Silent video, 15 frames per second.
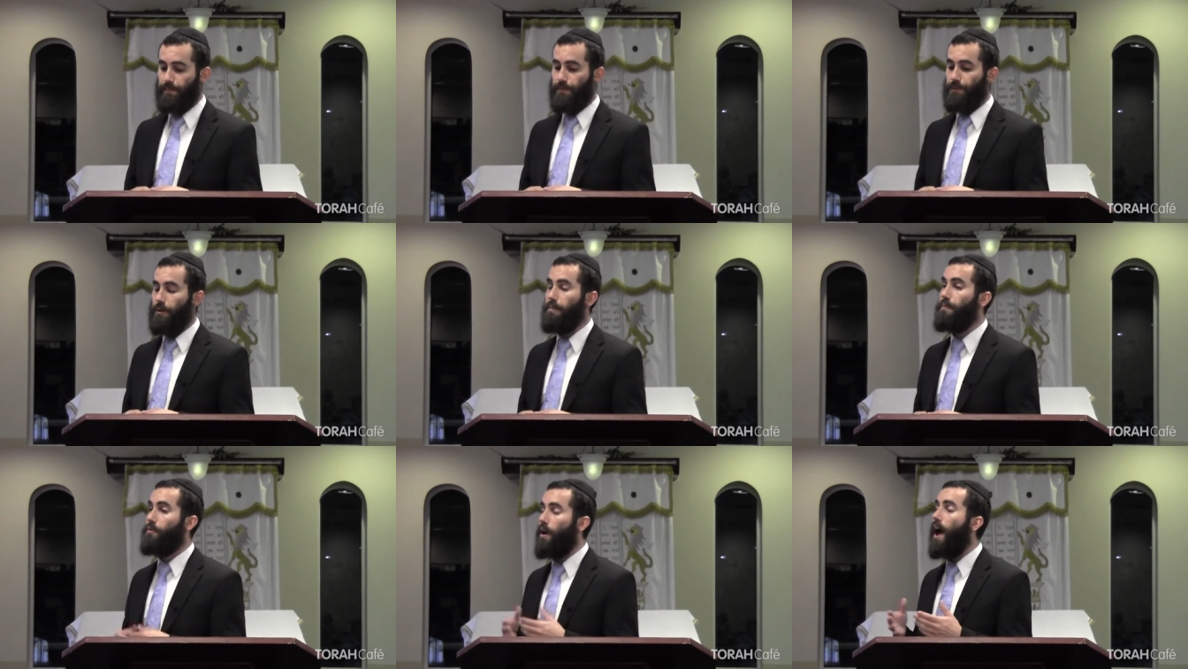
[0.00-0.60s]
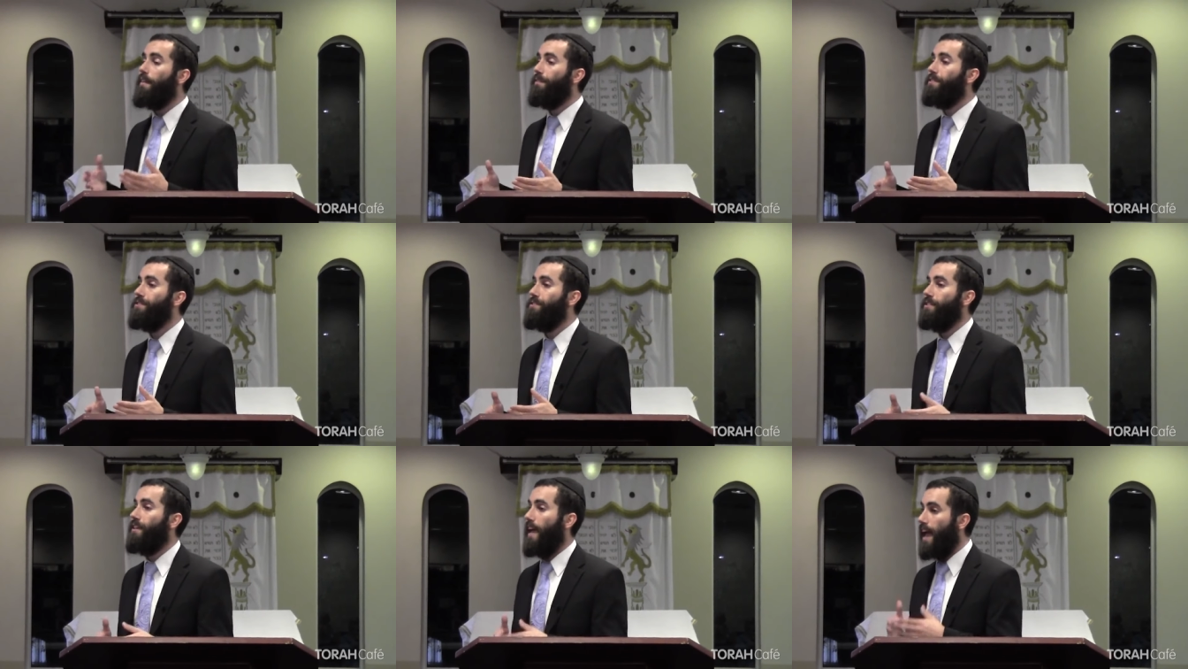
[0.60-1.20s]
So
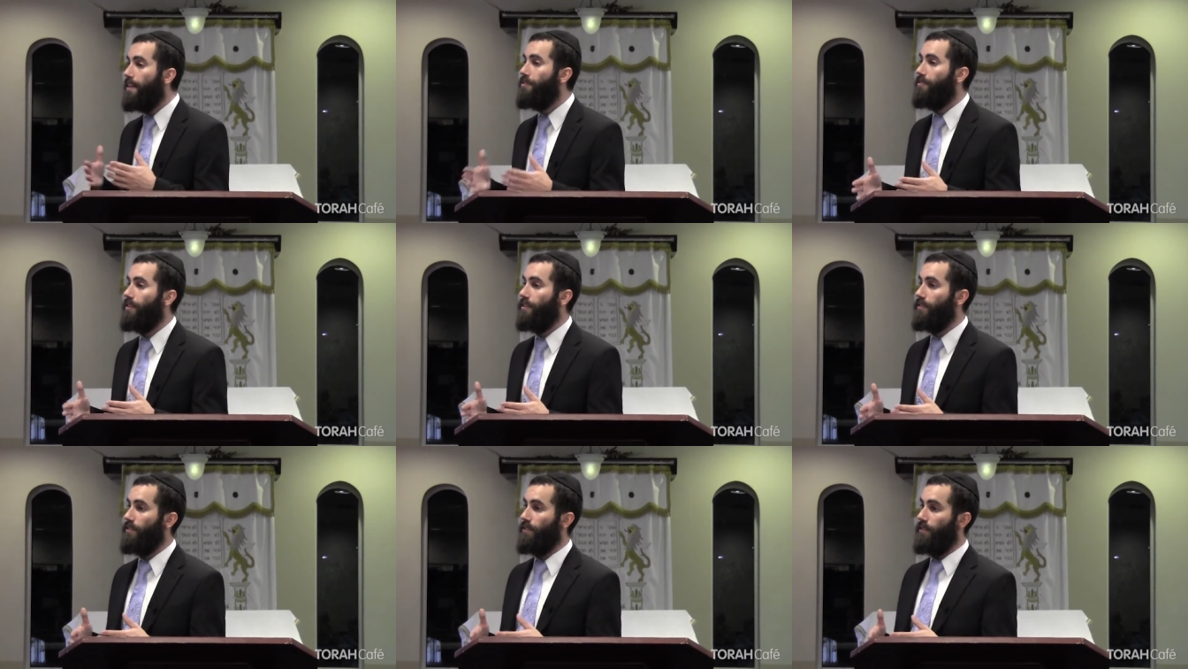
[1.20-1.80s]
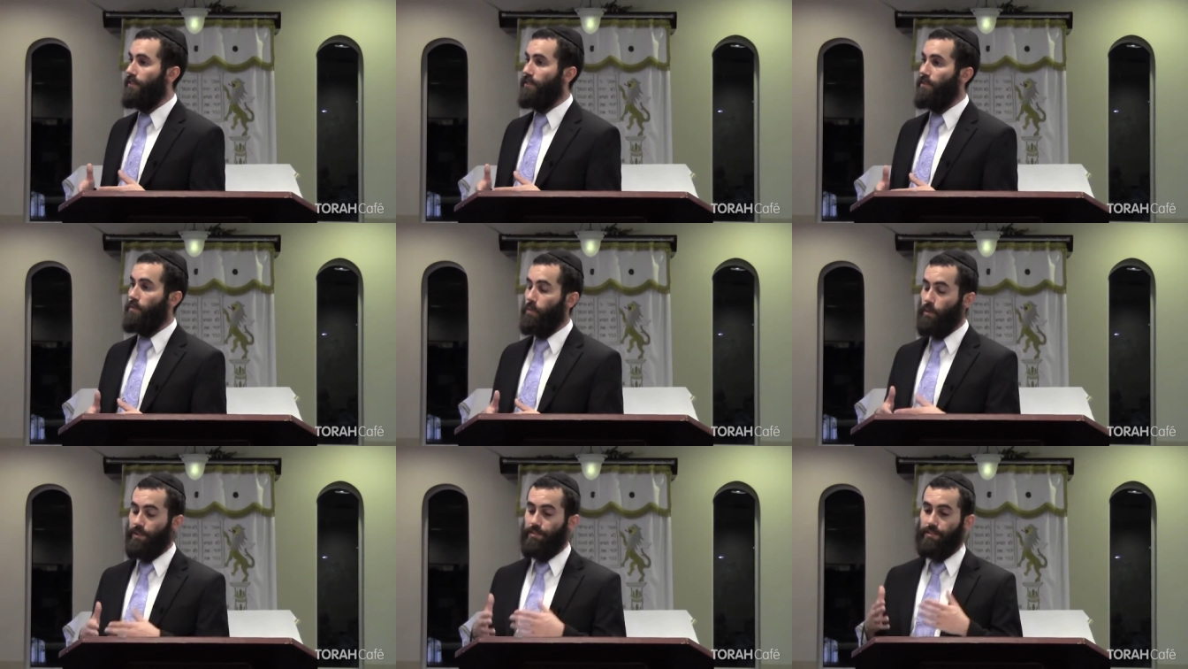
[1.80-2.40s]
prophecy ended
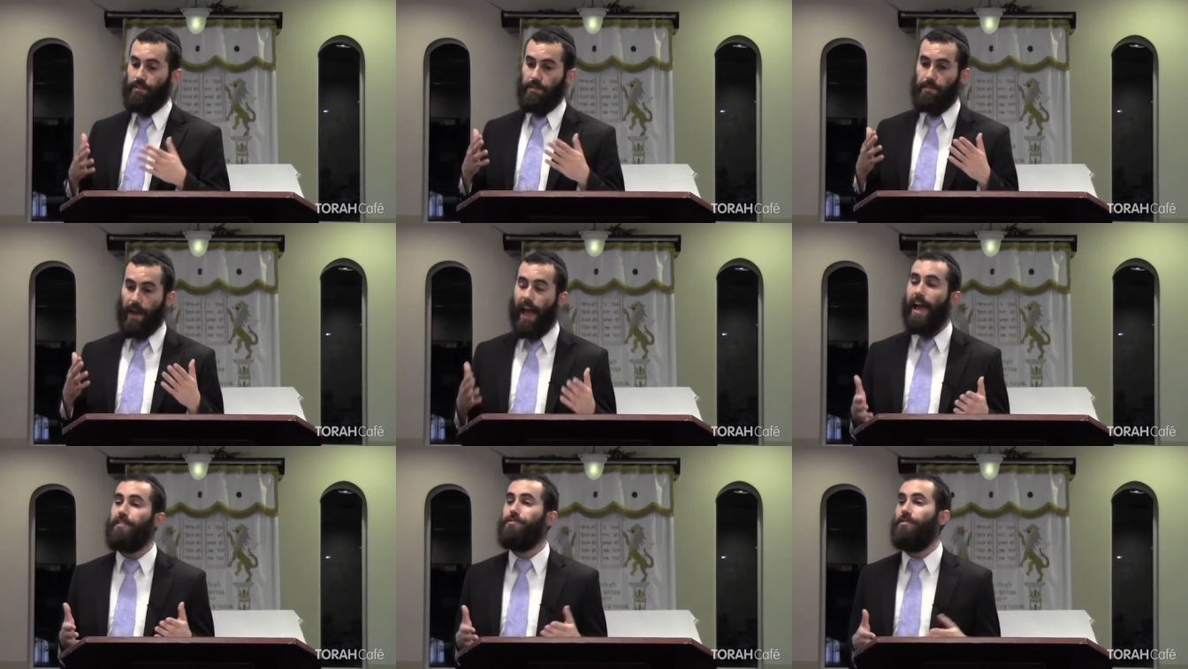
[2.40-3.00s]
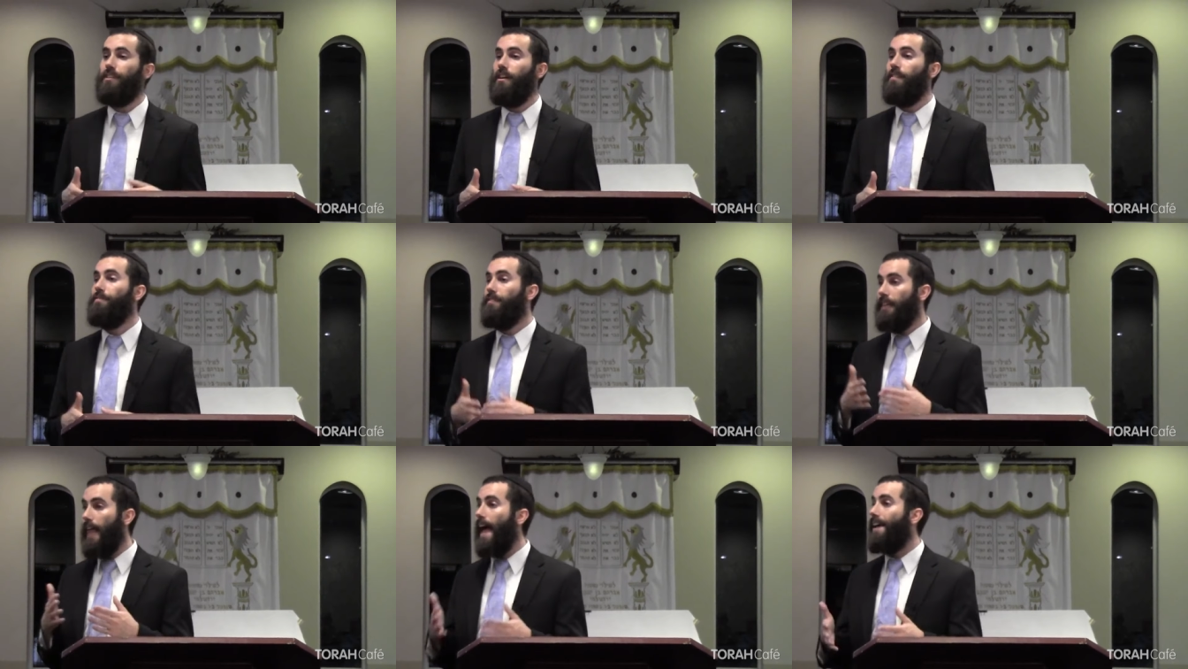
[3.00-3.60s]
with the passing
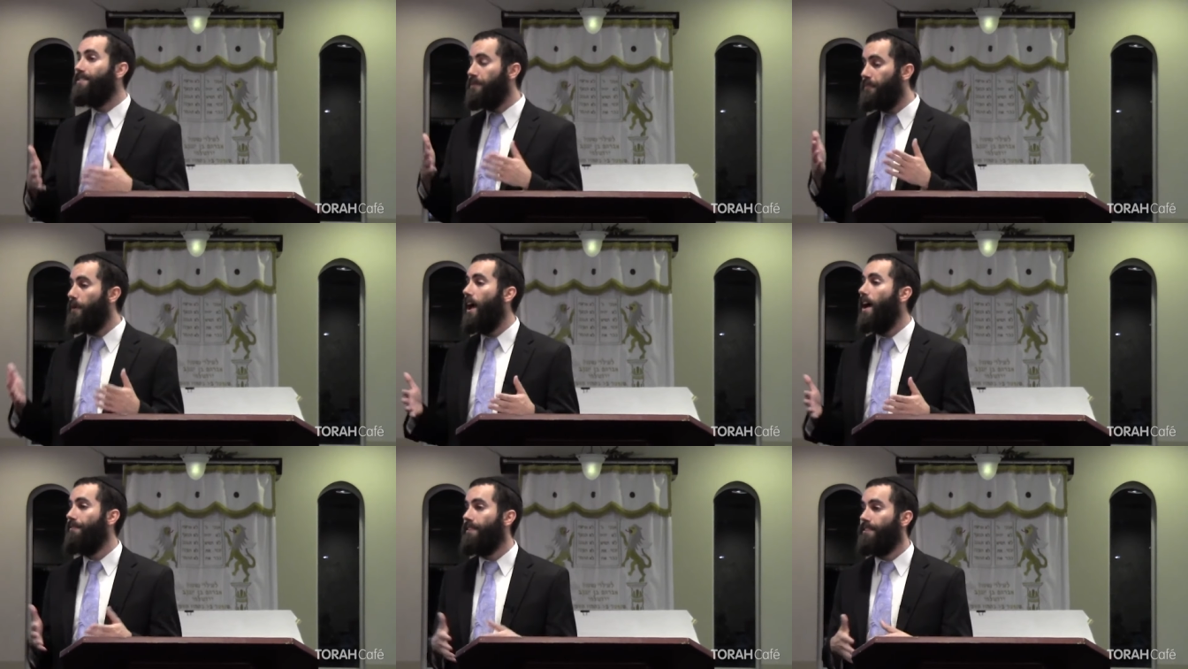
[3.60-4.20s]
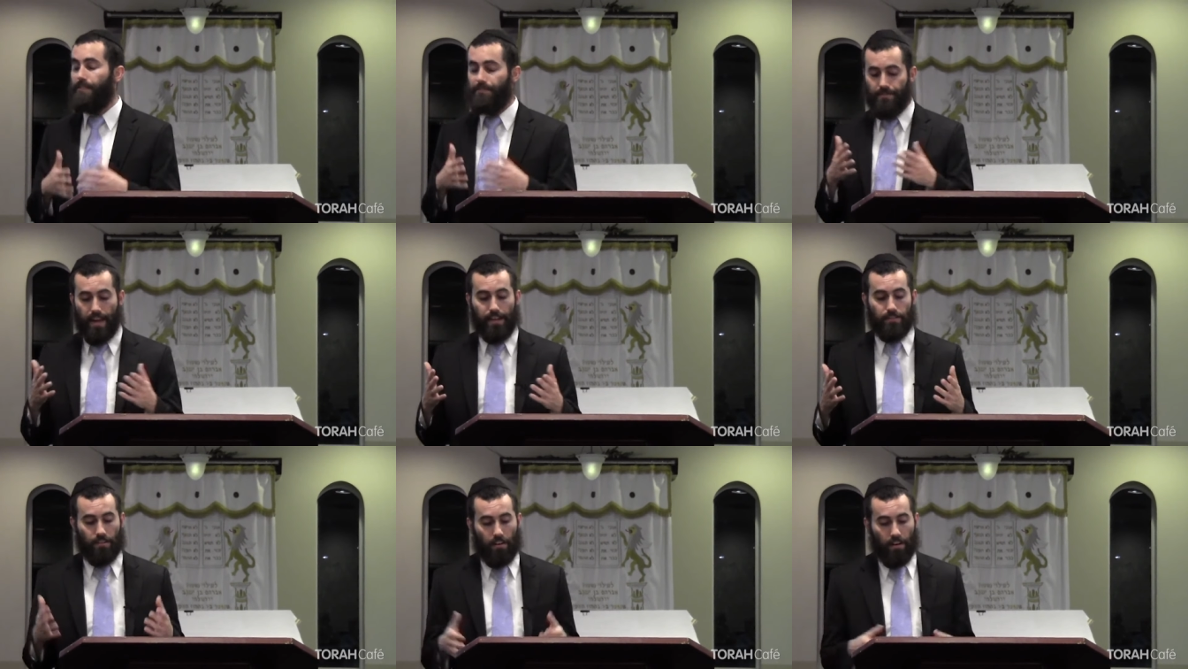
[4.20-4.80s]
of the last prophets of
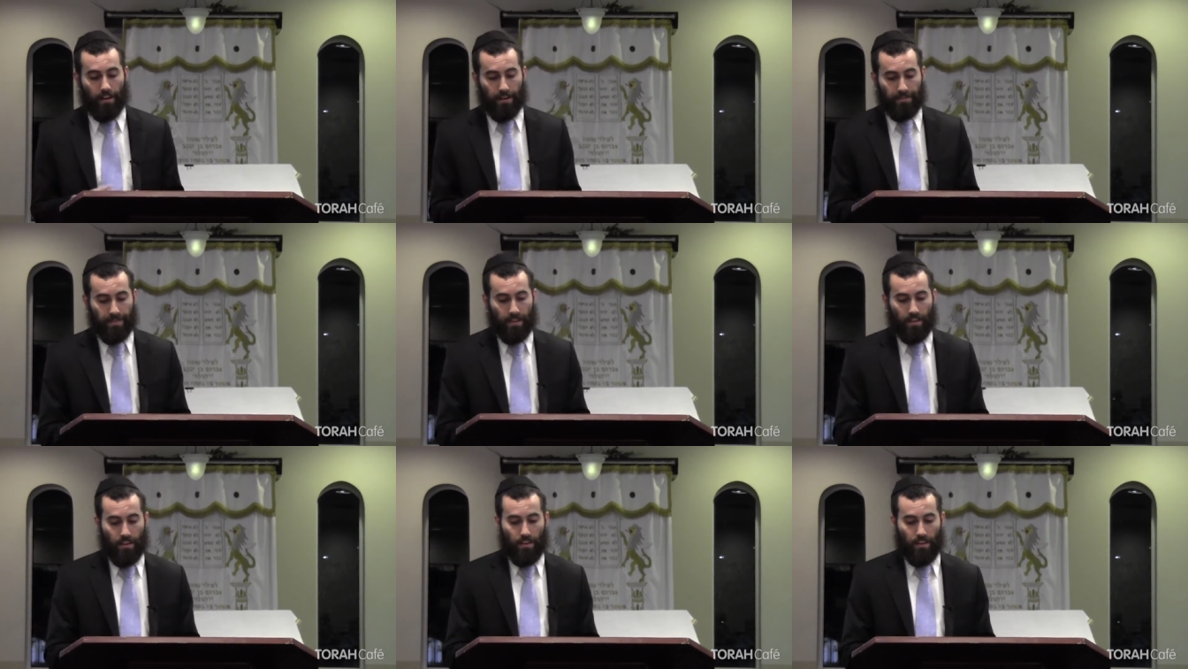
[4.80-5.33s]
that time,